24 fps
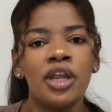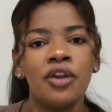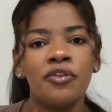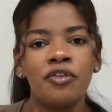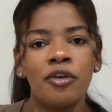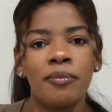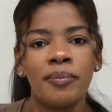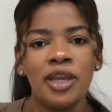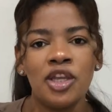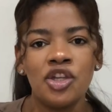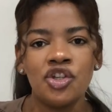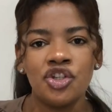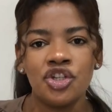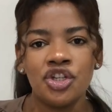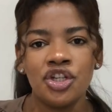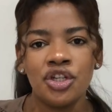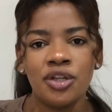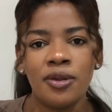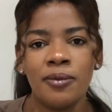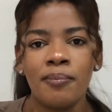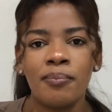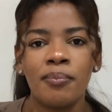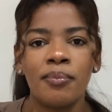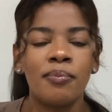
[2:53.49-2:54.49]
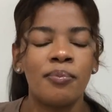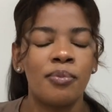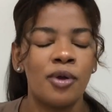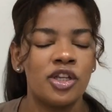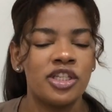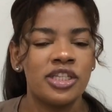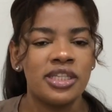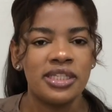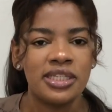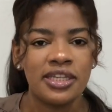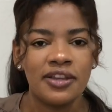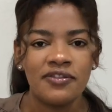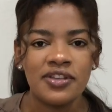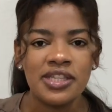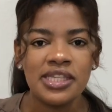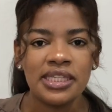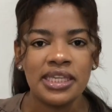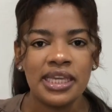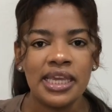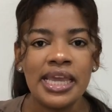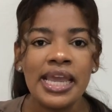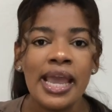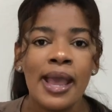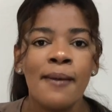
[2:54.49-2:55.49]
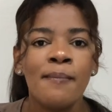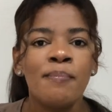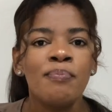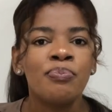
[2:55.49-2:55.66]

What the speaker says: information, positivity,